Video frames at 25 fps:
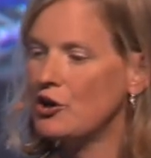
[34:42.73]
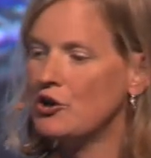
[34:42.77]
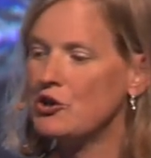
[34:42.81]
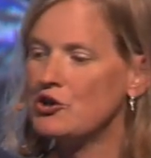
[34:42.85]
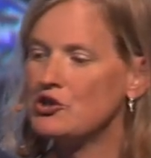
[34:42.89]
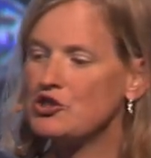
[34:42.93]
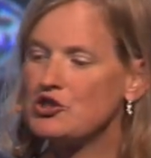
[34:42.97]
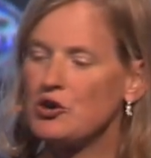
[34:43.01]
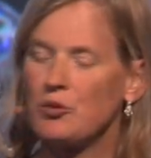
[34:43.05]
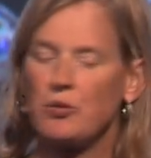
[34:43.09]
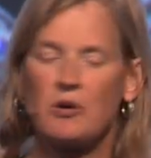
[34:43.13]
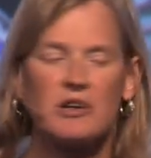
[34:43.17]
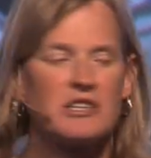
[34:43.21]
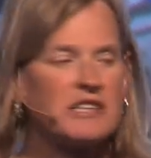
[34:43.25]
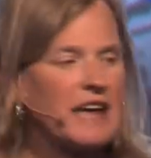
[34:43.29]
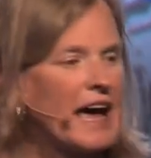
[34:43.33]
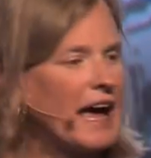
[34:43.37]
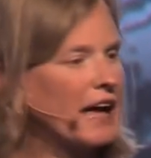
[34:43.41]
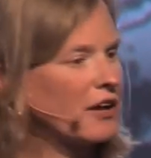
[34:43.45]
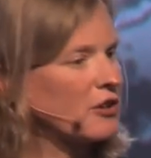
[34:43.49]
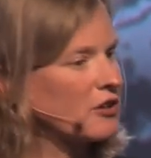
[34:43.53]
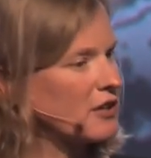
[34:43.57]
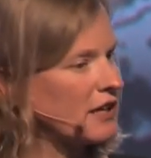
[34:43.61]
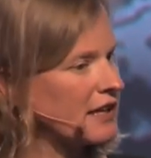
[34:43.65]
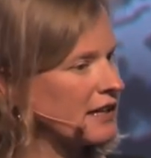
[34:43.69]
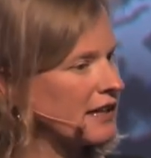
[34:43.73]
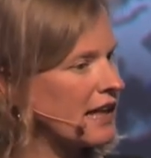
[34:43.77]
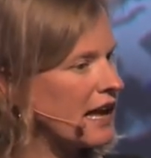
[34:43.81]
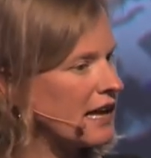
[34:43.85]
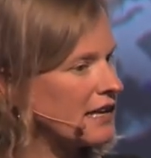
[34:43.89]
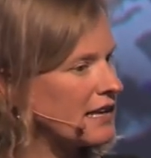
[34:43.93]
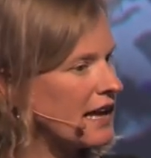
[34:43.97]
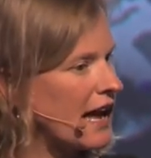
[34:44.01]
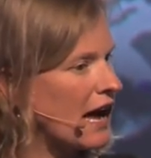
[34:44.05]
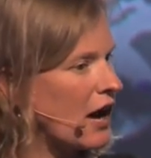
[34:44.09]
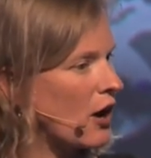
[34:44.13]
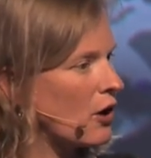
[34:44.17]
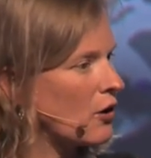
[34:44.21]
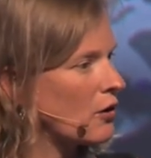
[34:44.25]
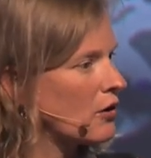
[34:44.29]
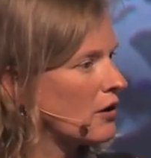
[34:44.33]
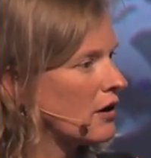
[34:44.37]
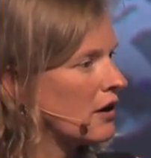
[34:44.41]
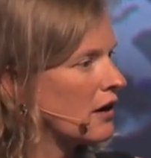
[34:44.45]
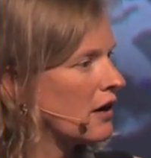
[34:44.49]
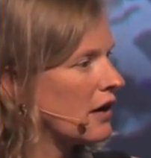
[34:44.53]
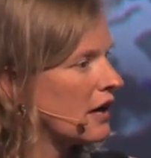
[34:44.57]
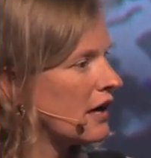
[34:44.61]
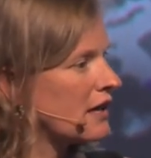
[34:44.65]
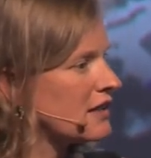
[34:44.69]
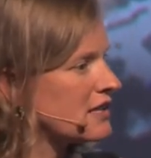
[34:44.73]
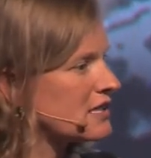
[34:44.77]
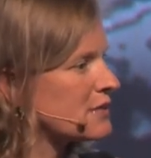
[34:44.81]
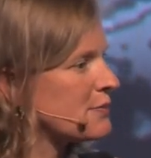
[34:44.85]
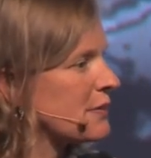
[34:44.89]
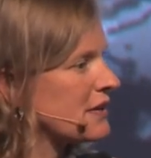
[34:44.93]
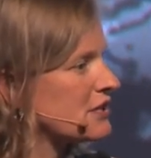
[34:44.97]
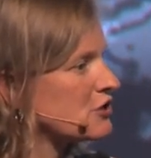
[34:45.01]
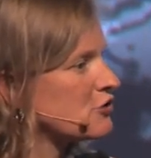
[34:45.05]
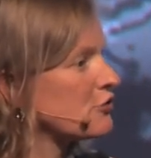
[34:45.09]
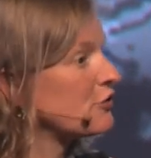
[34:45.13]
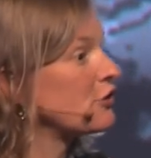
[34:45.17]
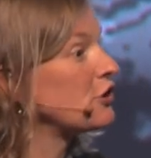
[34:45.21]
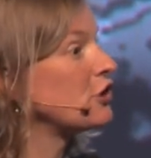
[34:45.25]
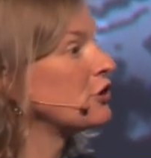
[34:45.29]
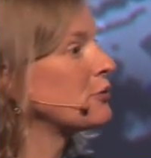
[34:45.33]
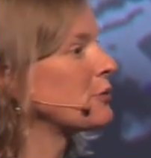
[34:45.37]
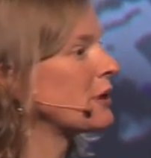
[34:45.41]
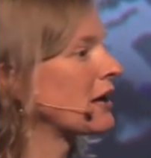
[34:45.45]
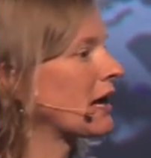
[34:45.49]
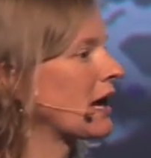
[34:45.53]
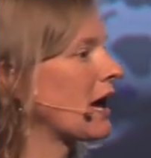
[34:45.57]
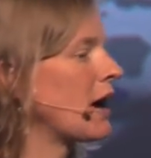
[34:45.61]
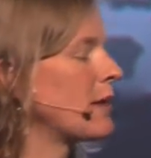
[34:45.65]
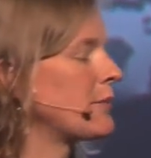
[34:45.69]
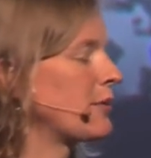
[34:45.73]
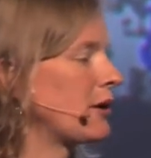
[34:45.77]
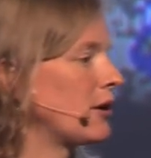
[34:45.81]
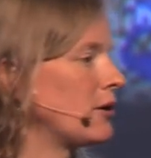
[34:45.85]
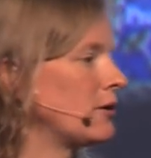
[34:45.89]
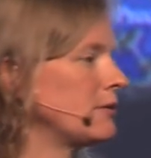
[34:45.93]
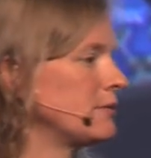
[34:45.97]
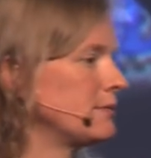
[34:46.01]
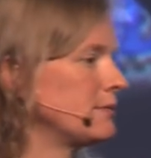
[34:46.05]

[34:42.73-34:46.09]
So we're tackling that now in the space of human capital.